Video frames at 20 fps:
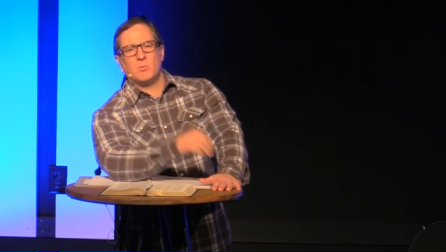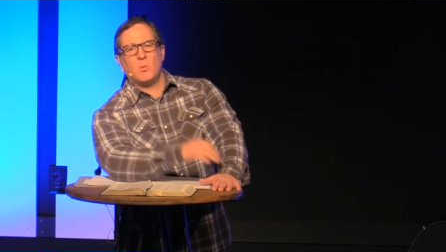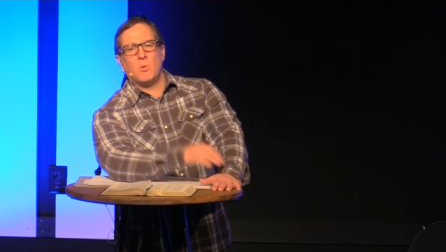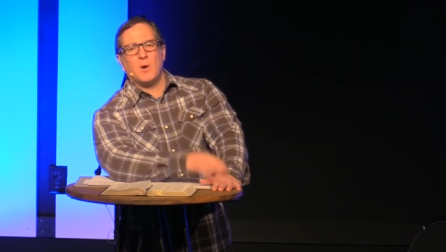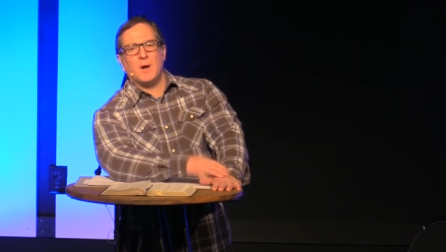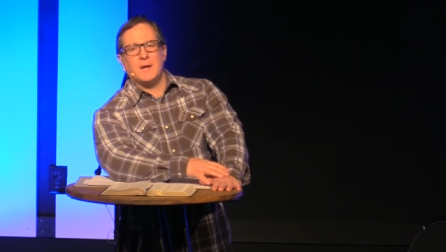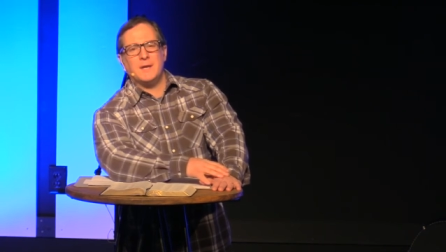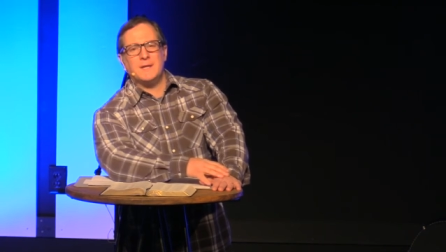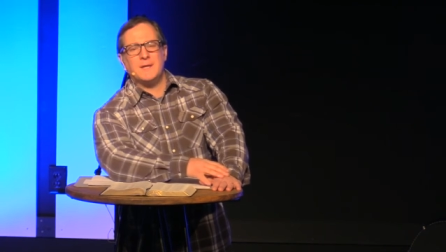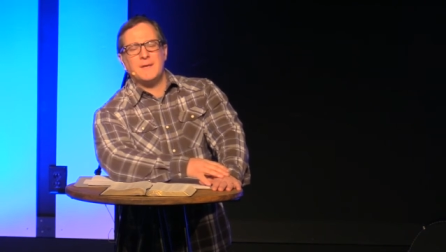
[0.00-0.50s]

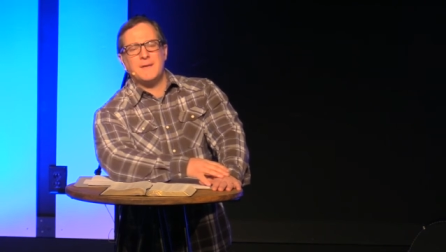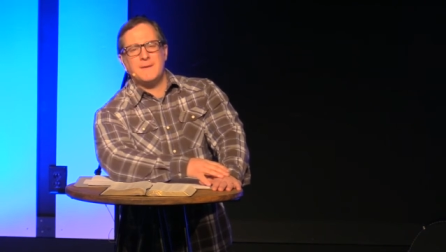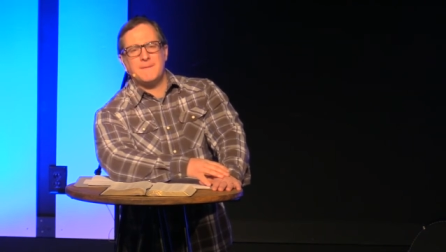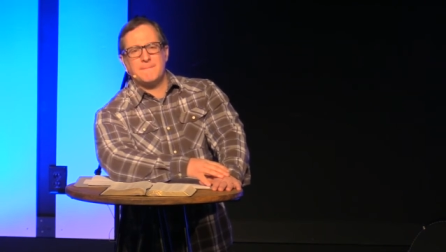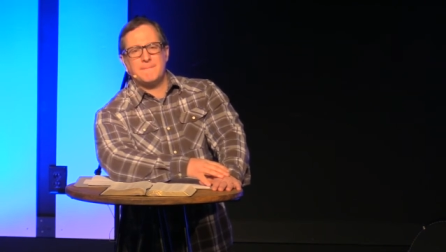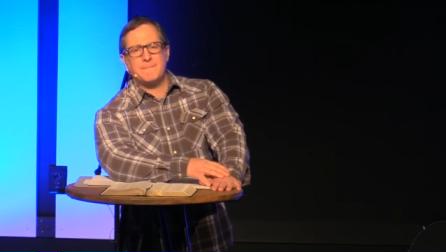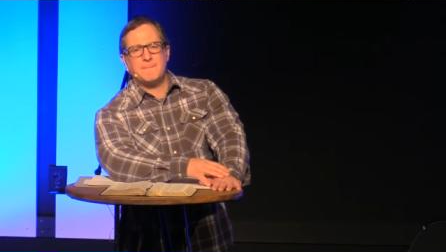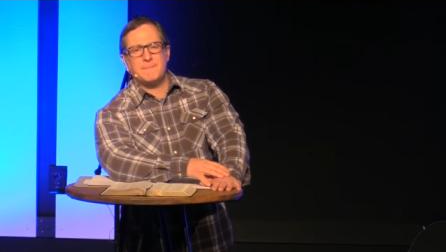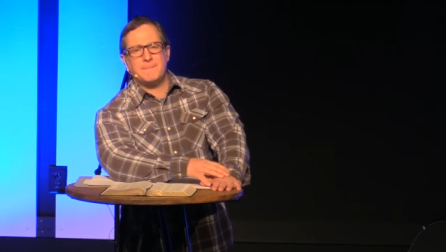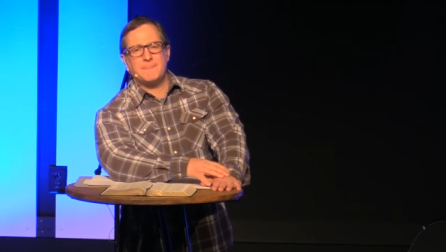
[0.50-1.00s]
won.
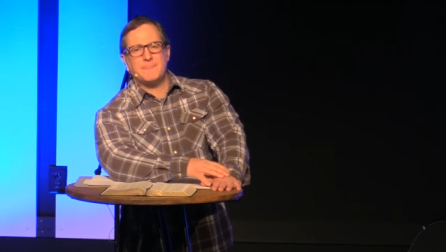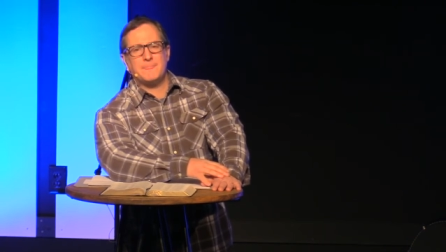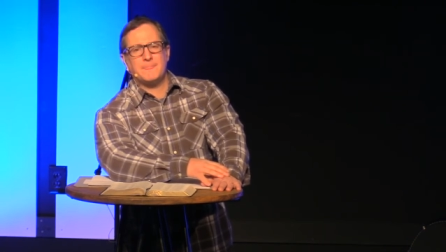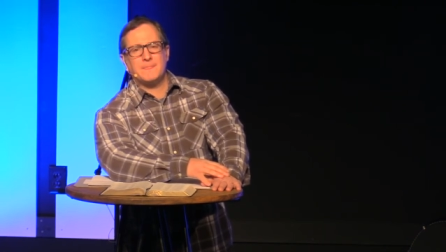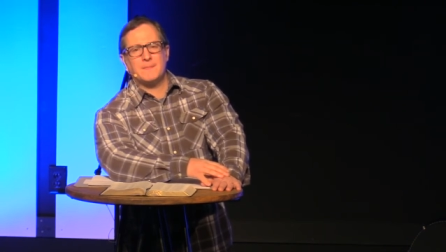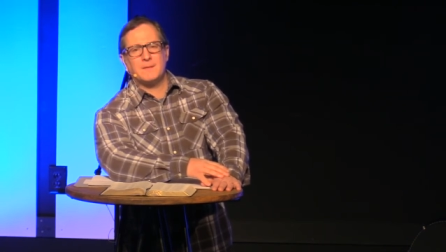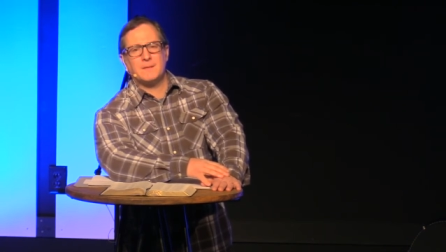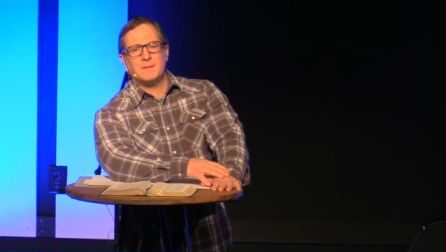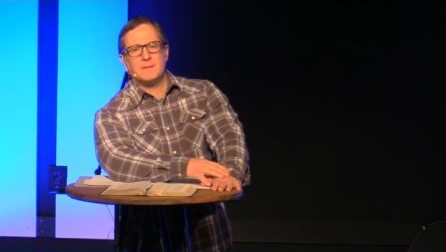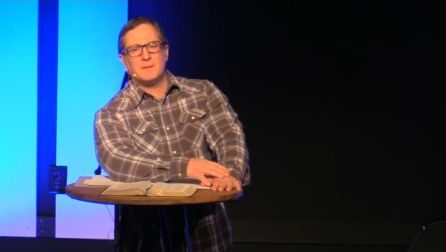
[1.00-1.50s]

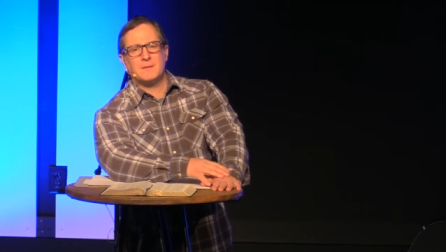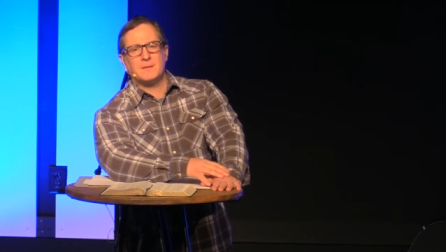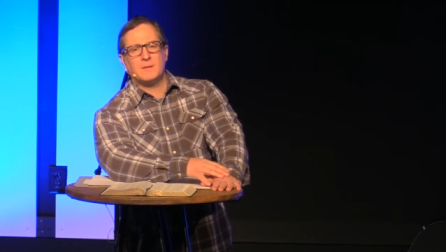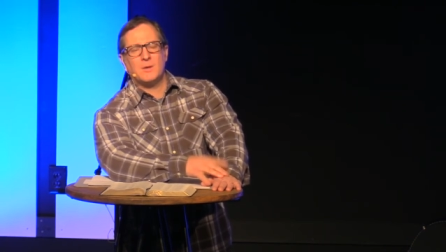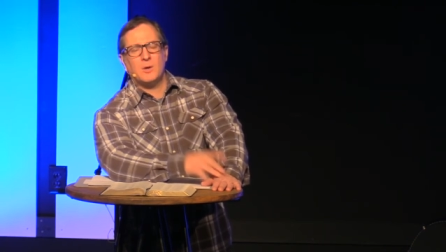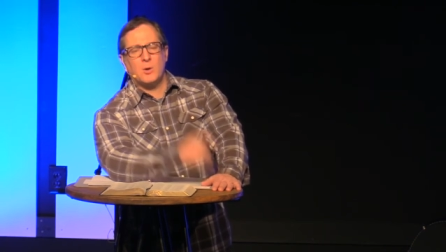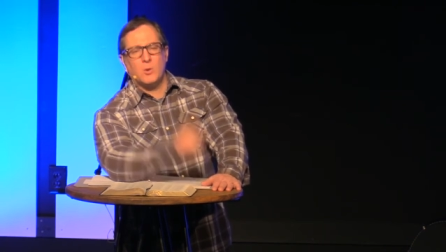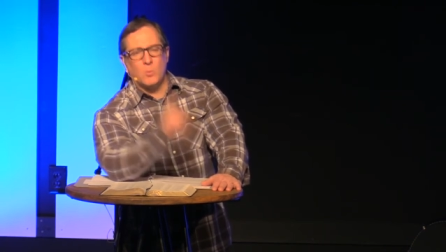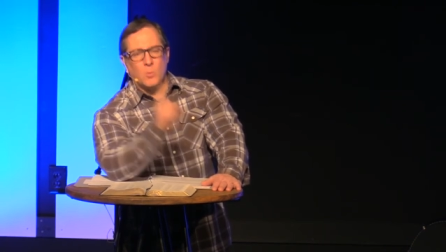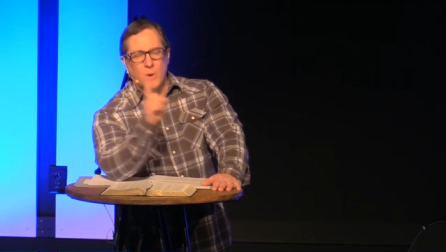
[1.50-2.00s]

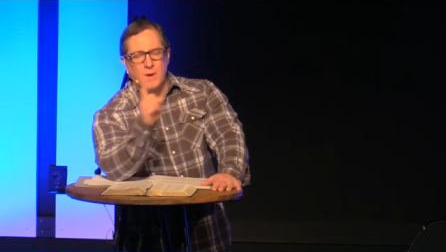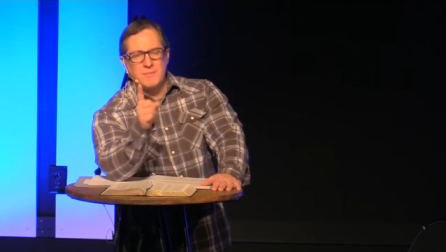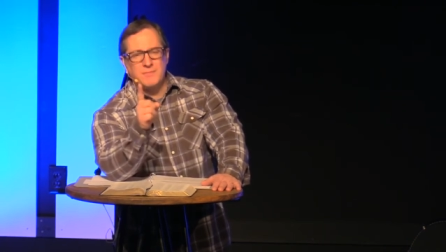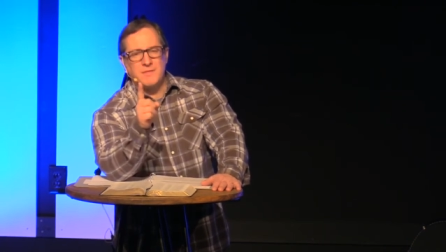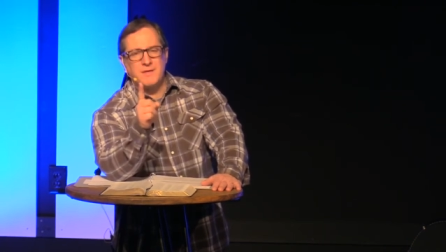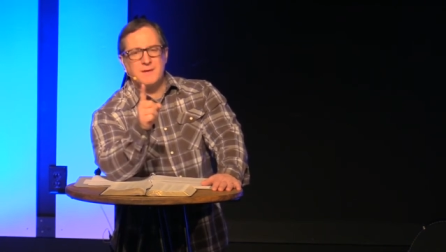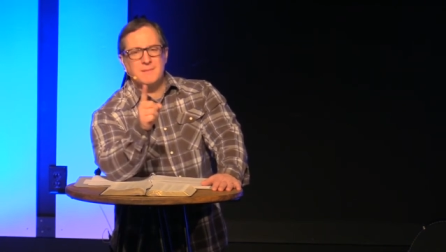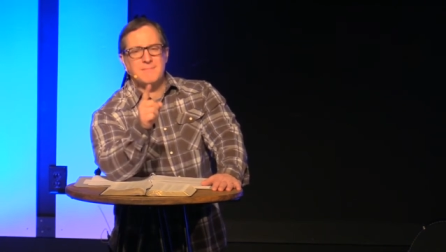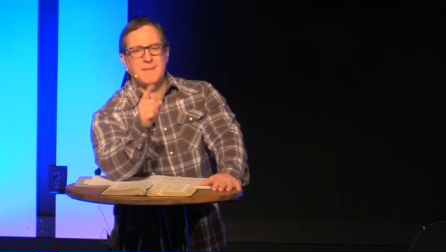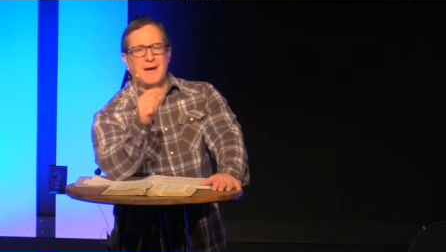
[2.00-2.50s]
One
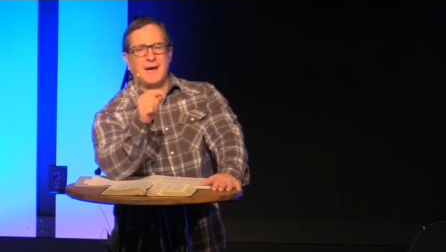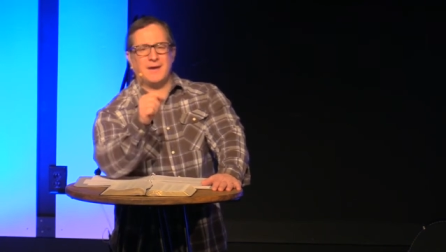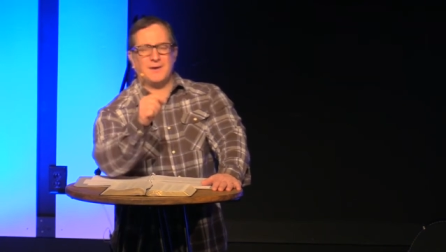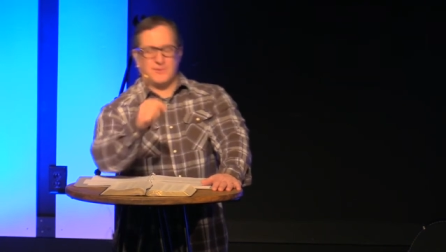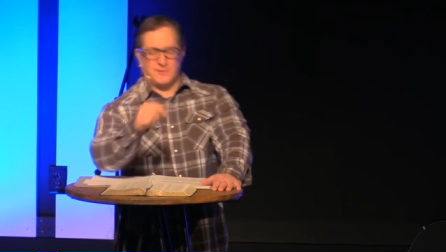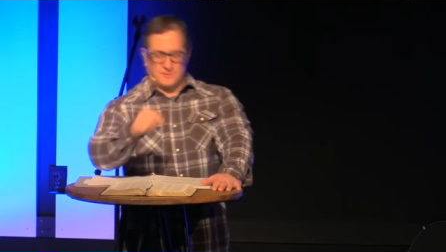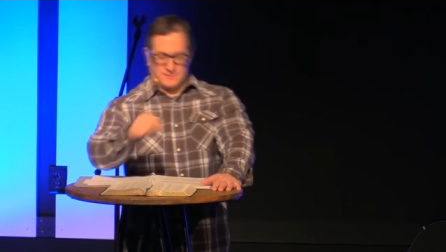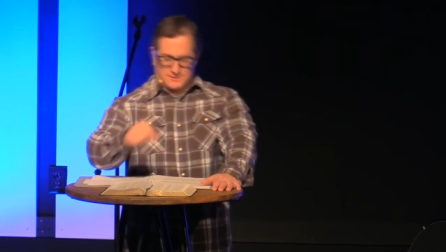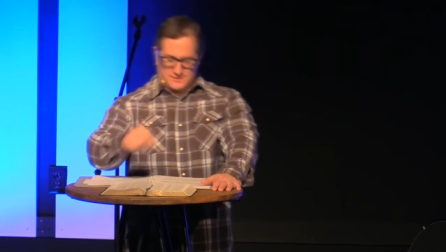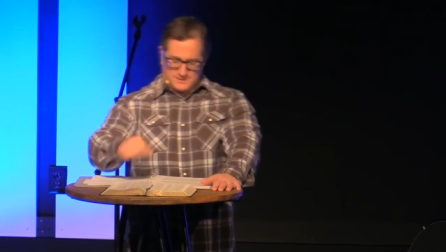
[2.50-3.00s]
thing
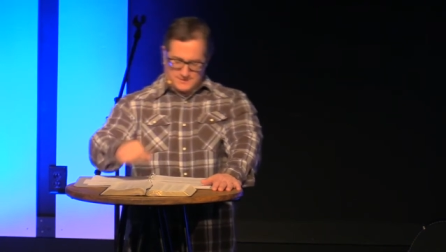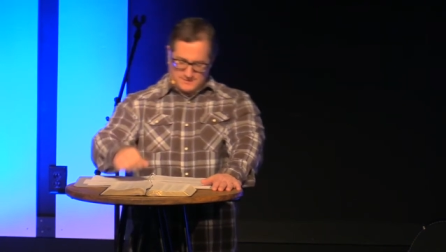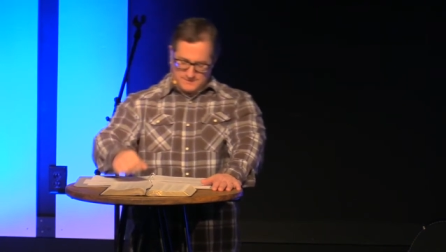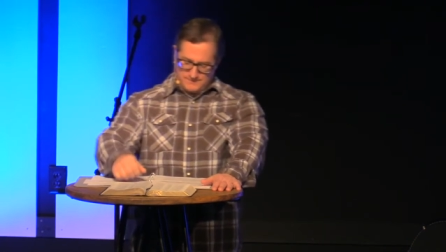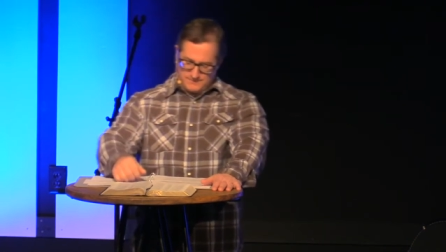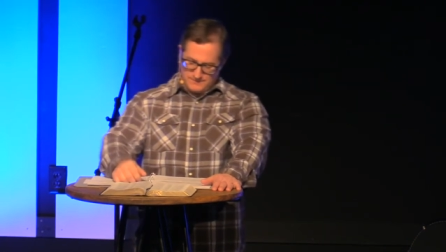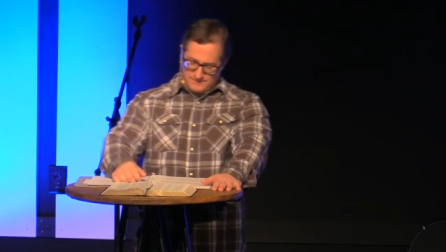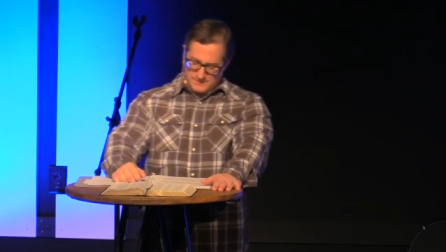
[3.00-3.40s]
matters.